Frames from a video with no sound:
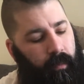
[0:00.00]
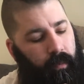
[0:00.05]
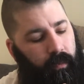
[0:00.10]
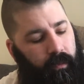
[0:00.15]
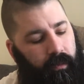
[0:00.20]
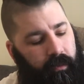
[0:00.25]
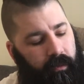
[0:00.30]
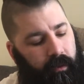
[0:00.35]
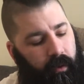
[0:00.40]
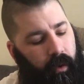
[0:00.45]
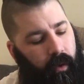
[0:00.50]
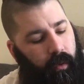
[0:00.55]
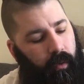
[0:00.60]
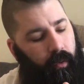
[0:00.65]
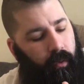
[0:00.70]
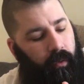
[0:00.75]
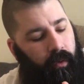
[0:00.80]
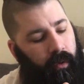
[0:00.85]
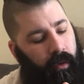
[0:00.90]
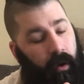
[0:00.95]

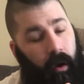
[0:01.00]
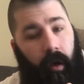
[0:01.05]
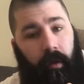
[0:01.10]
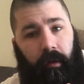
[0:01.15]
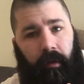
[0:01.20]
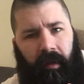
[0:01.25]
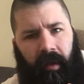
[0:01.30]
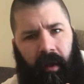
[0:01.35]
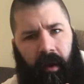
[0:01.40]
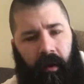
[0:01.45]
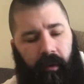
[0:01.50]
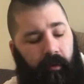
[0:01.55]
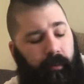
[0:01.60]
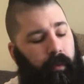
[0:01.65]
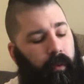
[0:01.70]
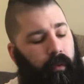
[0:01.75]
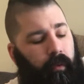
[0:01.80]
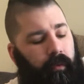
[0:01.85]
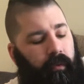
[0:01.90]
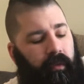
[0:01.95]
so other than I
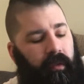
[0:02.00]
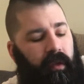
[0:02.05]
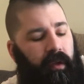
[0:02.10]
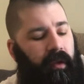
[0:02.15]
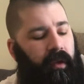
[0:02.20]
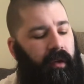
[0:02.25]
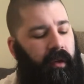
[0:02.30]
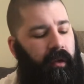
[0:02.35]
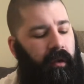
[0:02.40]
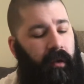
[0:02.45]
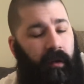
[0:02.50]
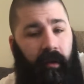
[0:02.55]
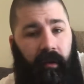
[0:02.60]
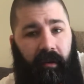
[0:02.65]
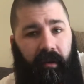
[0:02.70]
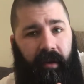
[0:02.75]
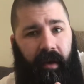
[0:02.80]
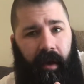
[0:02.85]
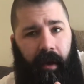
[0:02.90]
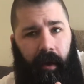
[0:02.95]
suppose the
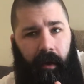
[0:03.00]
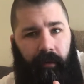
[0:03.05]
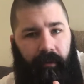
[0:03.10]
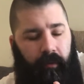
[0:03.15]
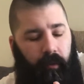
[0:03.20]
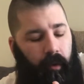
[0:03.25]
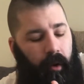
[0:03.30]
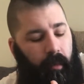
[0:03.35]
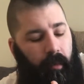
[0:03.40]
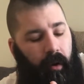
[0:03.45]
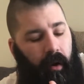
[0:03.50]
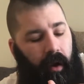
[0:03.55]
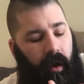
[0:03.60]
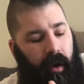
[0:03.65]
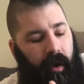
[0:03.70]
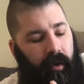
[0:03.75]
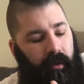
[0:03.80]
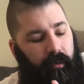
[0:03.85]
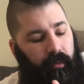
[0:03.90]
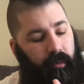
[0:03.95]
dye for
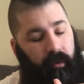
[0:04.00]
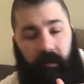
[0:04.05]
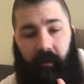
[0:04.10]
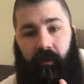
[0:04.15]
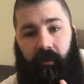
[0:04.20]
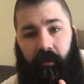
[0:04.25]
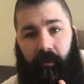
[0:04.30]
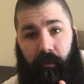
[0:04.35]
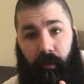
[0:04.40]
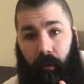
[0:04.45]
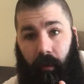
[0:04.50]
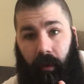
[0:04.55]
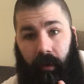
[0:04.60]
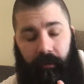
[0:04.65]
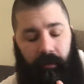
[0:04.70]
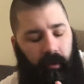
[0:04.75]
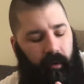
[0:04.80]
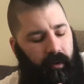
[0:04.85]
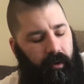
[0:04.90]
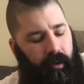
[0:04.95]
MRIs, which is a story
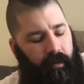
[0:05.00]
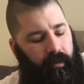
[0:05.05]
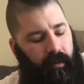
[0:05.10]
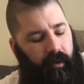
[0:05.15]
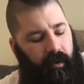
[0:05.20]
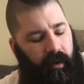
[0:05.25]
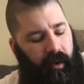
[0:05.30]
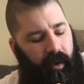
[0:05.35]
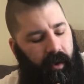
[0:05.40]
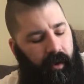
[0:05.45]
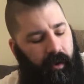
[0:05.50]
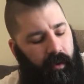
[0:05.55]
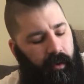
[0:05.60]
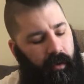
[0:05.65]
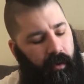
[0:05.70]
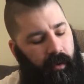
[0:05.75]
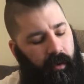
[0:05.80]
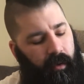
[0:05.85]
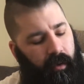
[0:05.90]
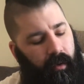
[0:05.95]
for a different day.
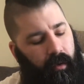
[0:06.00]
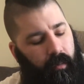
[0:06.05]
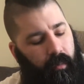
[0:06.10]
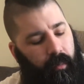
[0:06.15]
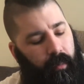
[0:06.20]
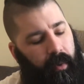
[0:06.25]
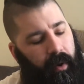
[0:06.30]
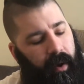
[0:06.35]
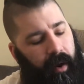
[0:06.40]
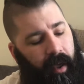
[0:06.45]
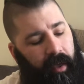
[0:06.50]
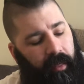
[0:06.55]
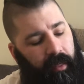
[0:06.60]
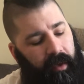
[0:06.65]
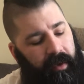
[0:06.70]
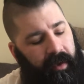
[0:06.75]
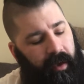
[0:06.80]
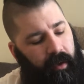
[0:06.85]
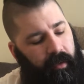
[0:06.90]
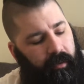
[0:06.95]
But I
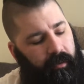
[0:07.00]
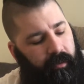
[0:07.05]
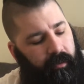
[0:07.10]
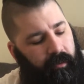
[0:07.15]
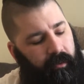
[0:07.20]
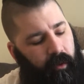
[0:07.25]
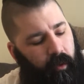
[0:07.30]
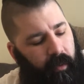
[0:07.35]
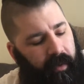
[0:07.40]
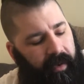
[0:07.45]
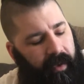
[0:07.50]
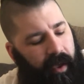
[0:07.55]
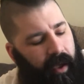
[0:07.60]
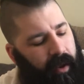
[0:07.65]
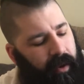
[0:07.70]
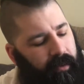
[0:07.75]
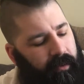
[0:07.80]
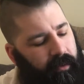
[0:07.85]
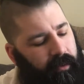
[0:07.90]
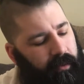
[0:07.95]
like how this is going
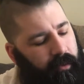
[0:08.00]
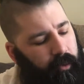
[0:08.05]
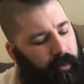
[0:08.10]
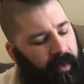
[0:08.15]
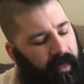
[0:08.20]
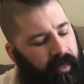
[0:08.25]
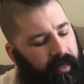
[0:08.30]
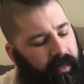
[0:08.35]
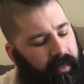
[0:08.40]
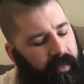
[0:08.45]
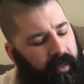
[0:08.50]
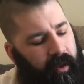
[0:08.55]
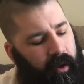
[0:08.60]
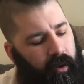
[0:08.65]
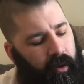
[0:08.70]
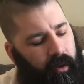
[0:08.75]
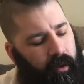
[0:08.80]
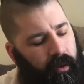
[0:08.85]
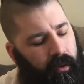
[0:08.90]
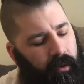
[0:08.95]
on. It's a little bit
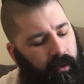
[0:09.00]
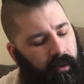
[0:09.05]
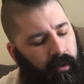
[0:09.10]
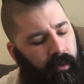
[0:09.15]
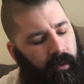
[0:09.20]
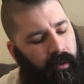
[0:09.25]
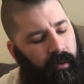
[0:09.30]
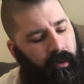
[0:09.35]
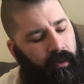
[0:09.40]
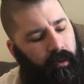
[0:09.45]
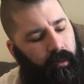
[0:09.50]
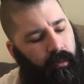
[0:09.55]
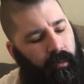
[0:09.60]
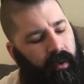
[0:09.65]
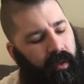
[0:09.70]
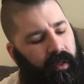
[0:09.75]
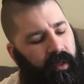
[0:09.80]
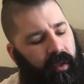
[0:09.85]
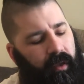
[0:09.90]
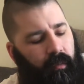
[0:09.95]
thinner,
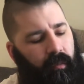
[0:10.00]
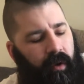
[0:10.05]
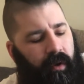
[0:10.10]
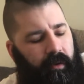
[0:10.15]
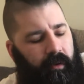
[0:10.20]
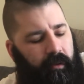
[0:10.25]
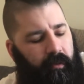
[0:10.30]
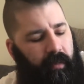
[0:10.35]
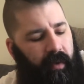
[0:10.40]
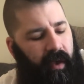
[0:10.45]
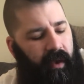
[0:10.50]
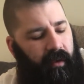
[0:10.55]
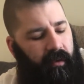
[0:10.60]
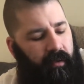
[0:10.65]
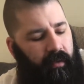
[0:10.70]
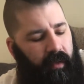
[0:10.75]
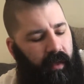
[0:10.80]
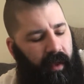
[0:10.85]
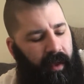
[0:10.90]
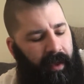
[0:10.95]
really, in retrospect,
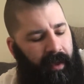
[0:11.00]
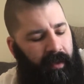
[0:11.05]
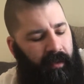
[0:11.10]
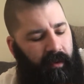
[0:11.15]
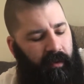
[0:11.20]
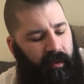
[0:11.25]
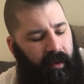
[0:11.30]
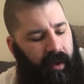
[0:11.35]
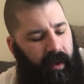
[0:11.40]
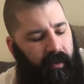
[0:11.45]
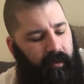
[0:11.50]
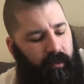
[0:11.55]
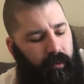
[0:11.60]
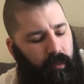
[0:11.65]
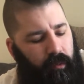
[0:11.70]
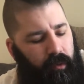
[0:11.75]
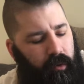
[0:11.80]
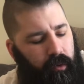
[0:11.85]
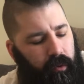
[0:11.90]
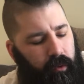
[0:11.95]
than the
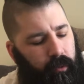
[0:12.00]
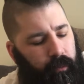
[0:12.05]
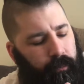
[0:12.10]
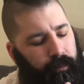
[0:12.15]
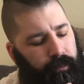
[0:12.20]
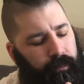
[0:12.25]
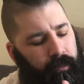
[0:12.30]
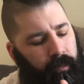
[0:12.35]
tattoo goo.